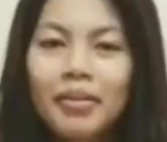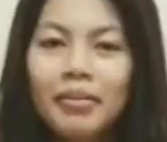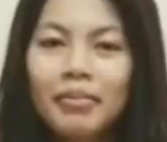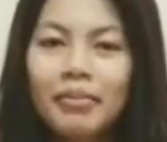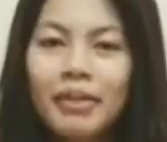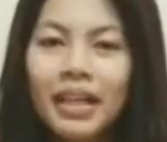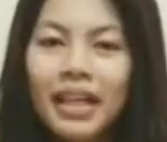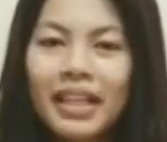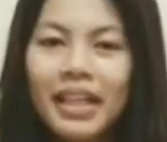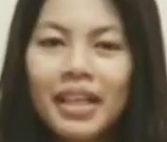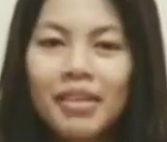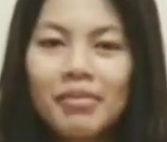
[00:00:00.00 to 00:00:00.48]

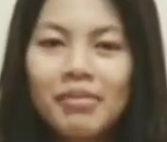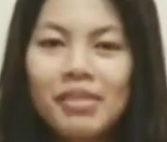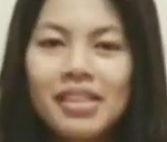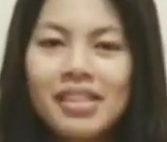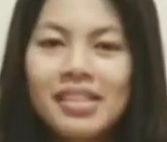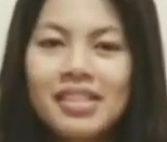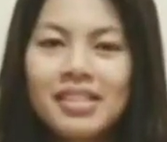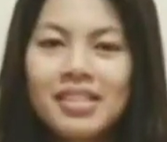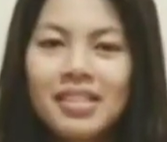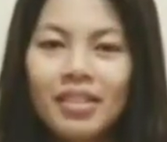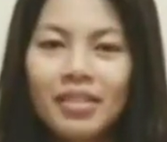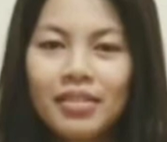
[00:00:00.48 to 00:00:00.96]
My name
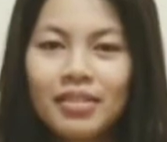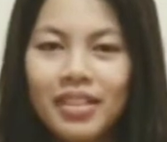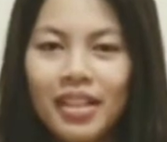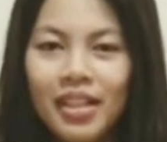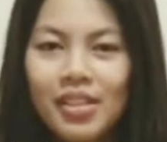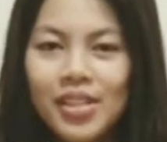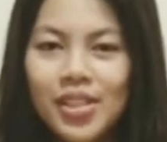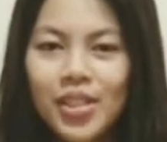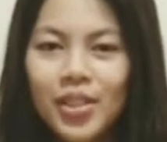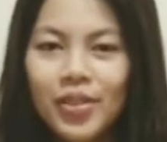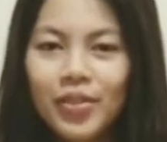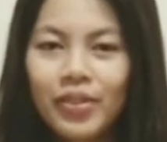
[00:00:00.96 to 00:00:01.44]
is Salve
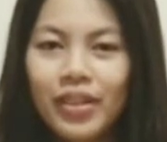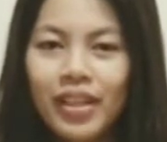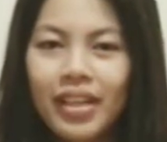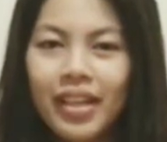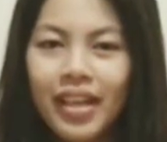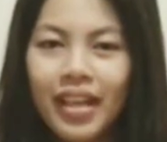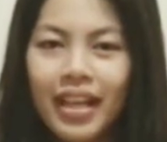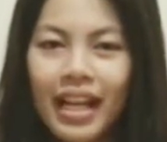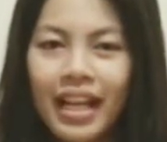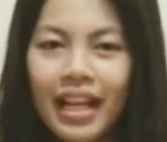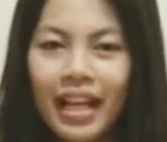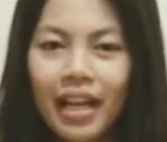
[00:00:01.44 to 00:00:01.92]

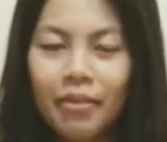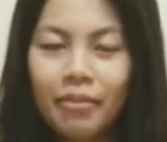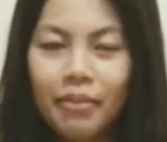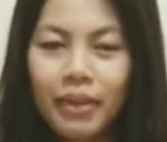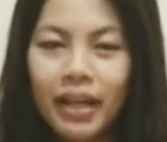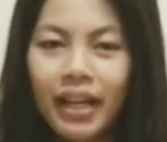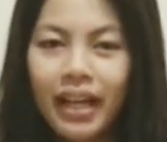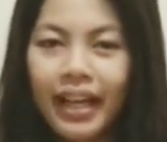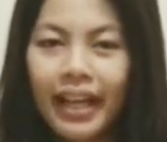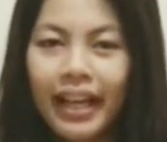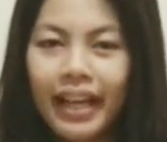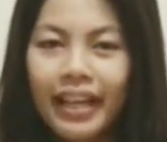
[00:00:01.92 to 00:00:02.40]
Saveria
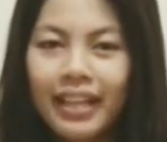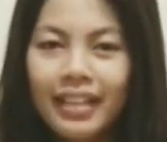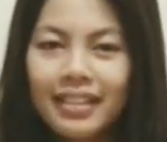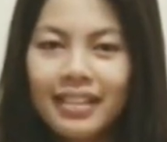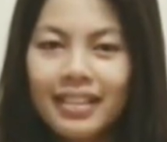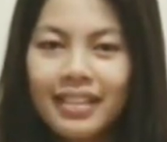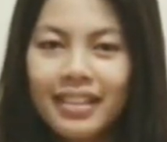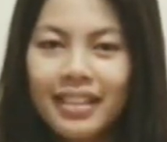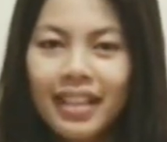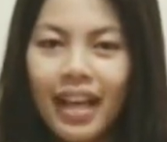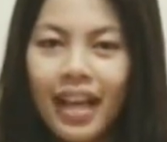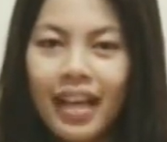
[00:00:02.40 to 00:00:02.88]
Rama, and
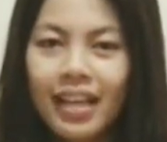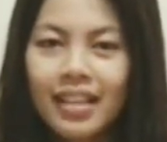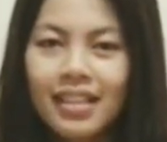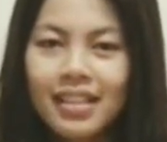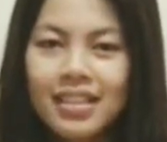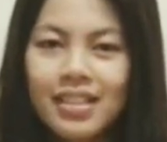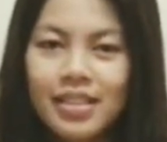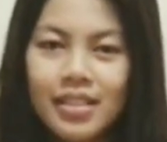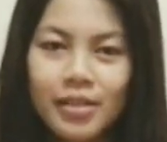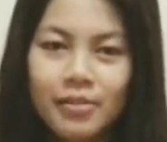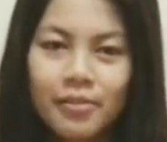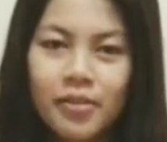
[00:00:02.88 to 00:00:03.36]
in
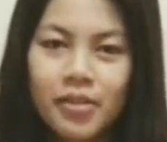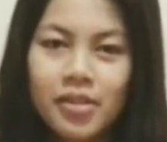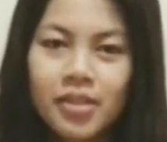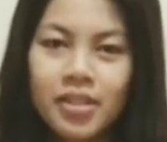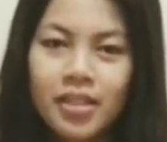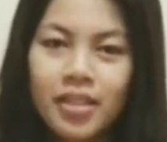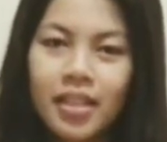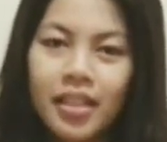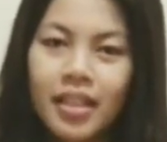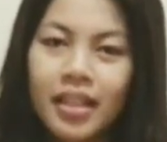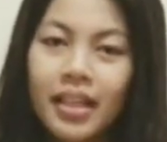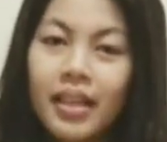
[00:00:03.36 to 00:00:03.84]
this
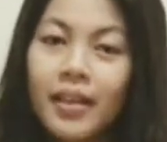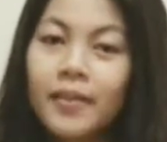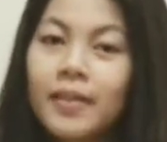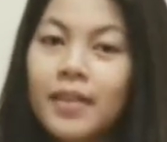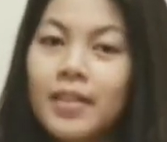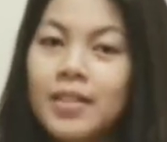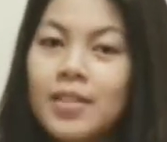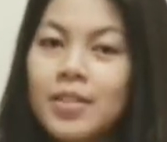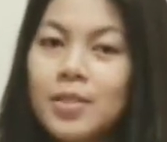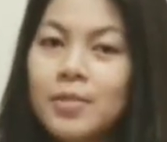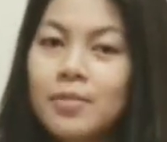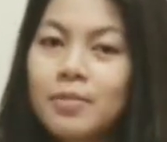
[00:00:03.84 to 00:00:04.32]
opportunity I
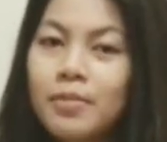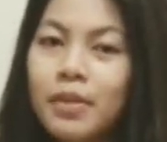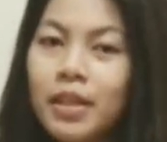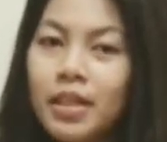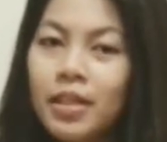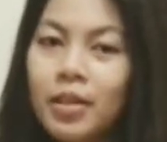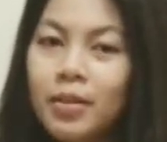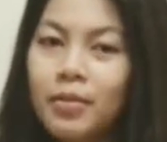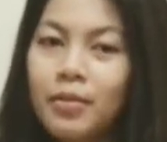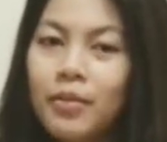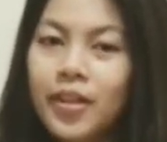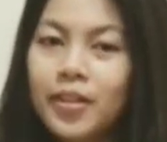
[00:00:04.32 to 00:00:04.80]
will explain
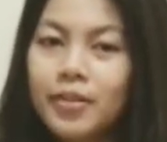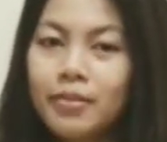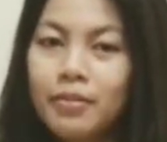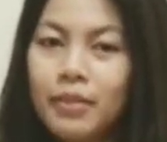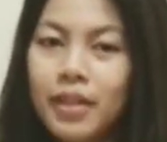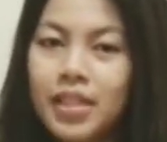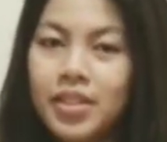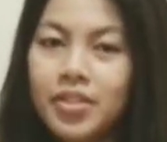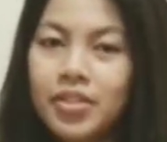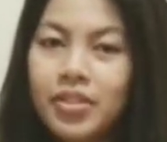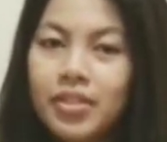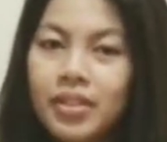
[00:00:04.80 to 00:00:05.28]
about
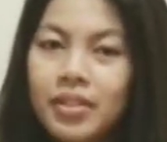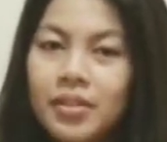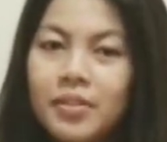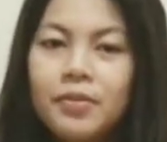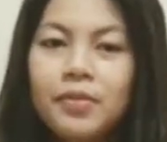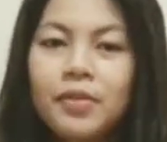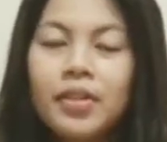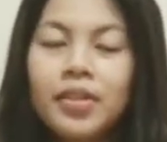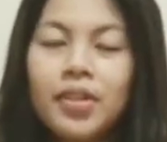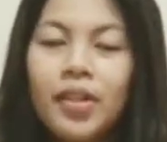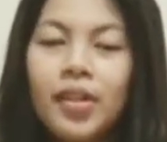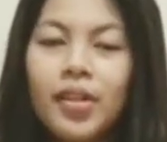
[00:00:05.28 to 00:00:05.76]
metrical
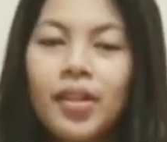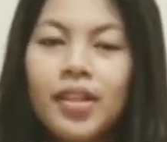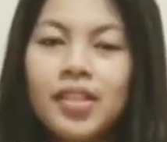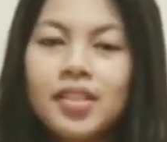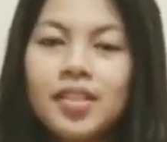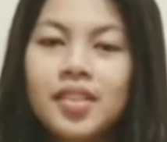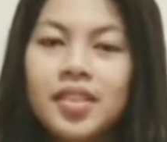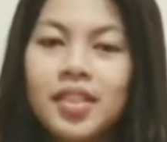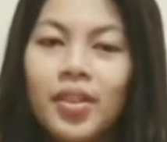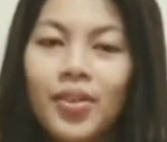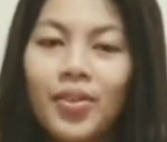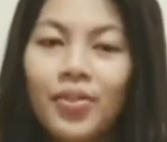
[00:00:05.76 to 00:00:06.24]

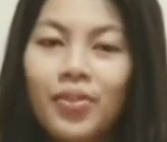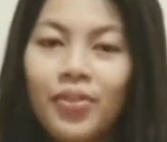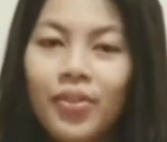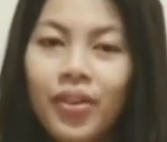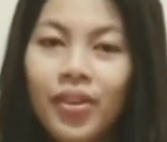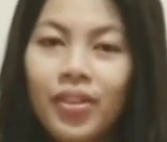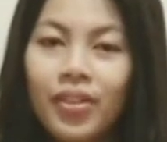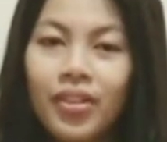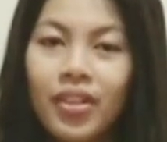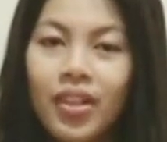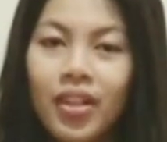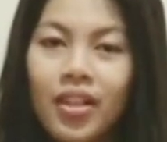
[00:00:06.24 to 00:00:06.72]
phonology and
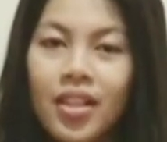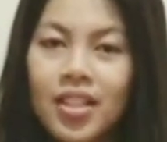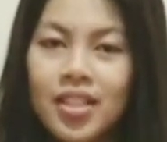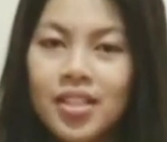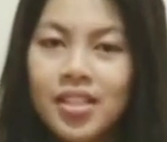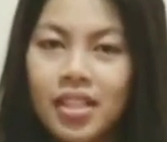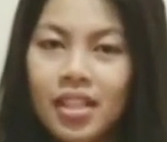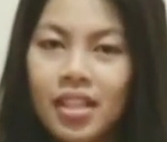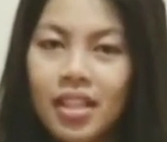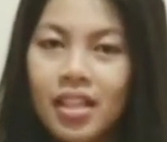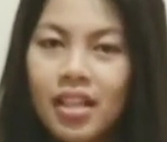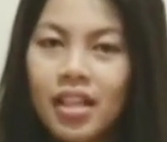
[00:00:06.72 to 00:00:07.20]

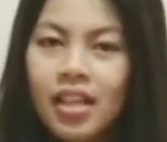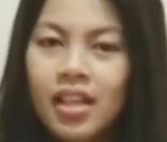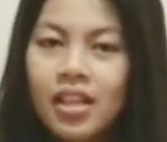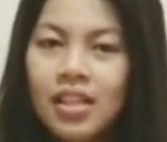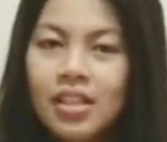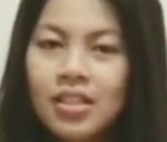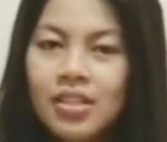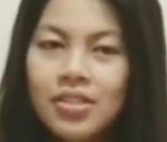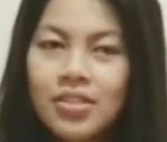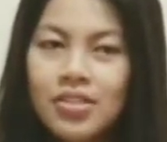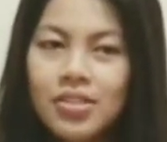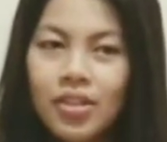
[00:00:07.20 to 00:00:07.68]
phonology.
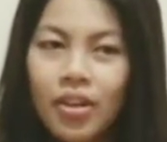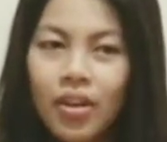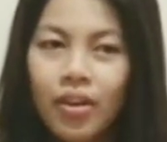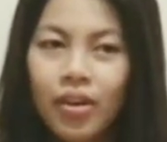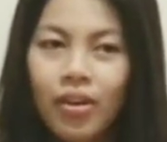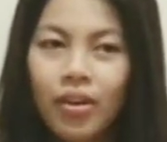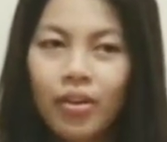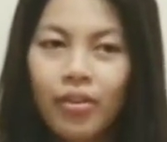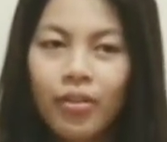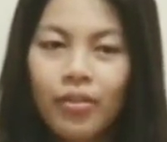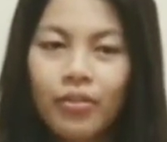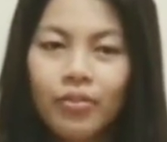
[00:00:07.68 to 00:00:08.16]
So
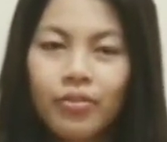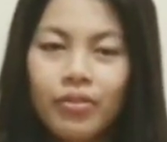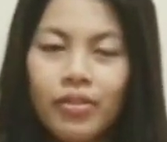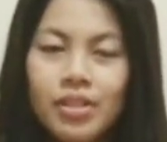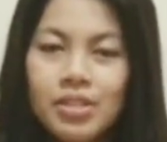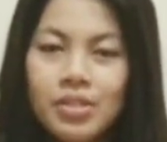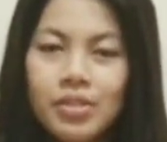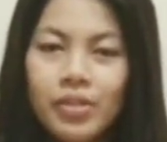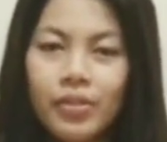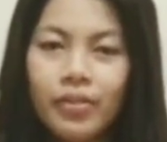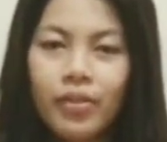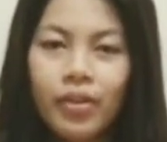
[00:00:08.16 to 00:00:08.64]

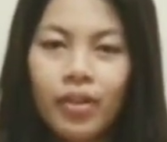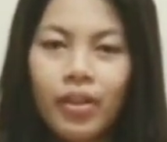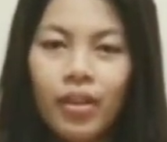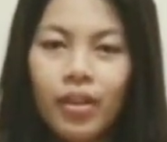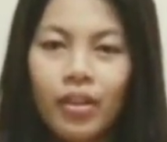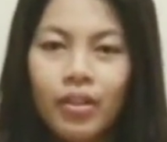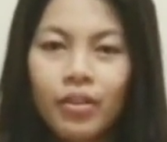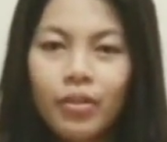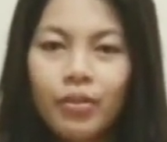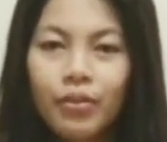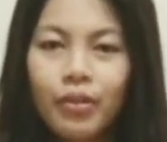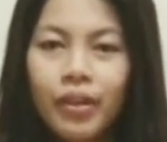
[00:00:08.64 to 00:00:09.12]
first of
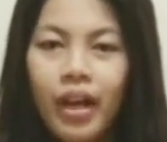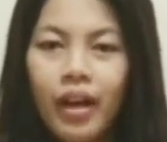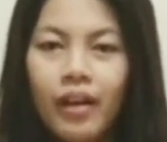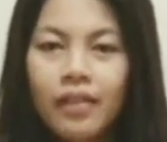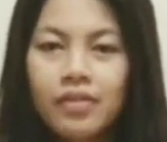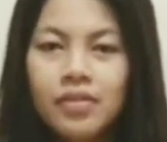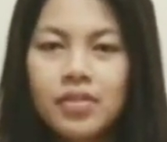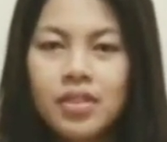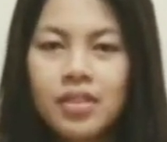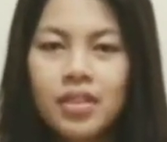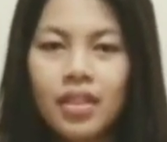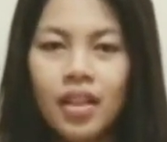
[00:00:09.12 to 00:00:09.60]
all, we have
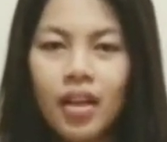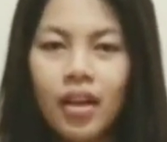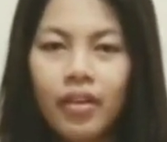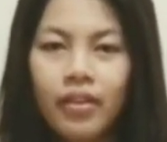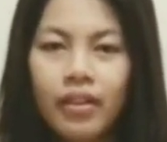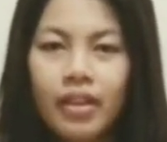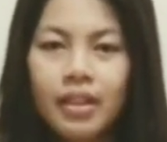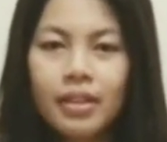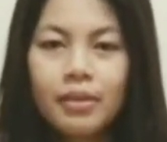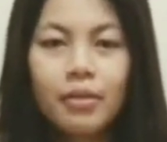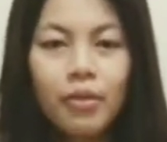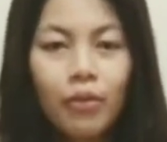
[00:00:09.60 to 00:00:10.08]
to know
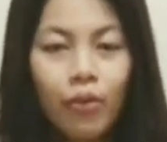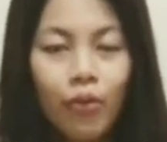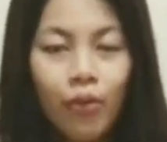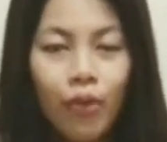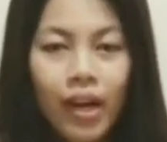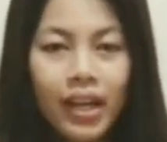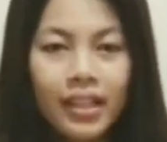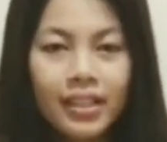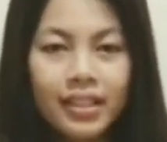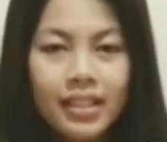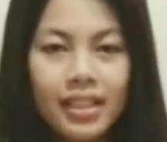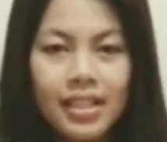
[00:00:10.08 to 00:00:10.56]

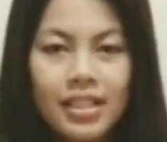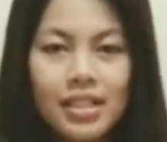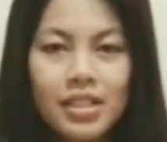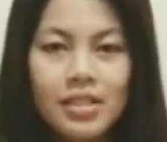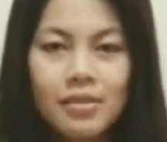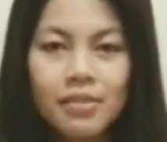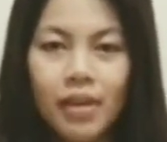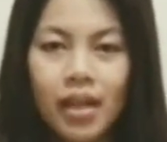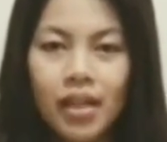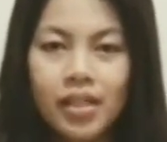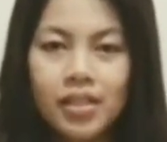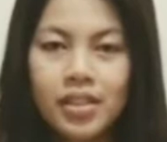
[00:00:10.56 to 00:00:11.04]
what is
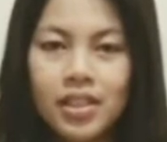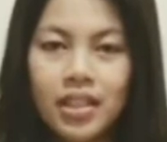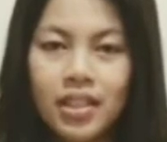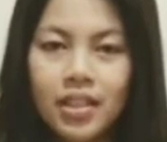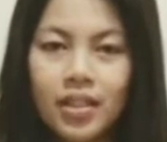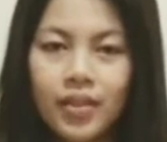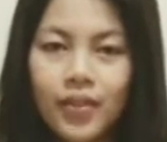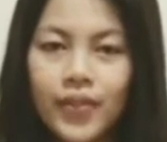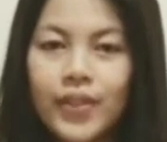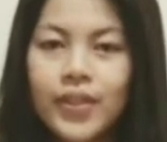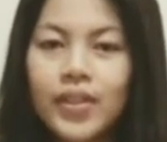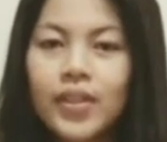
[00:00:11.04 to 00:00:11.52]

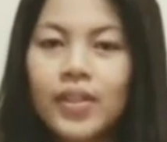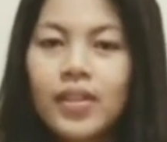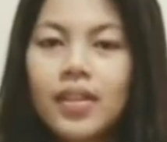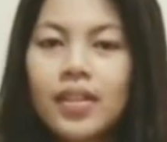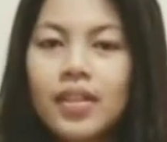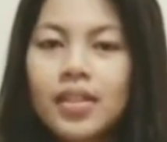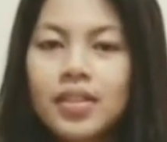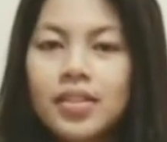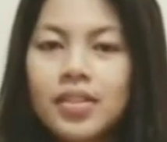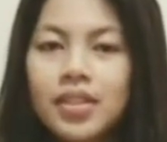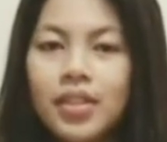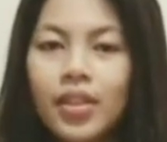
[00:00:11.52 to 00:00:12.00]
metrical
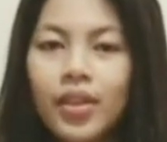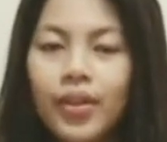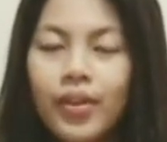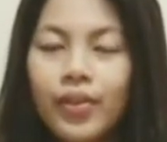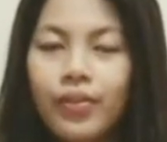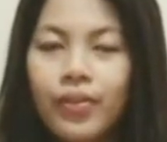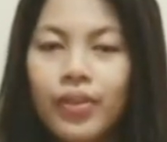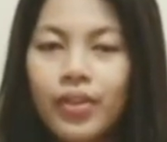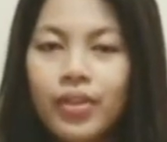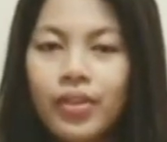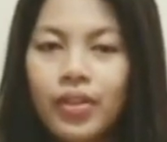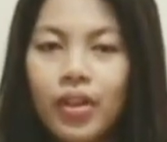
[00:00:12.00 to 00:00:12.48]
phonology or
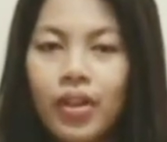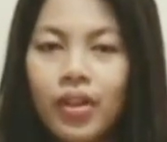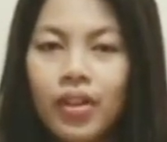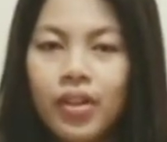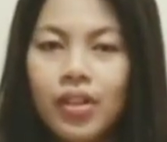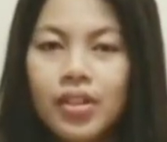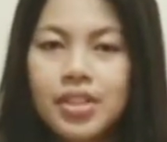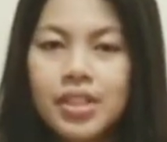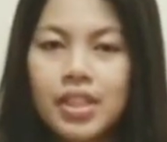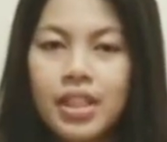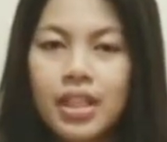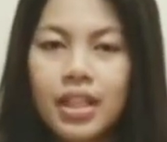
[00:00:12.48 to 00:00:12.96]

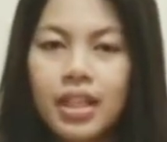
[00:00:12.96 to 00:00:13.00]
phonology.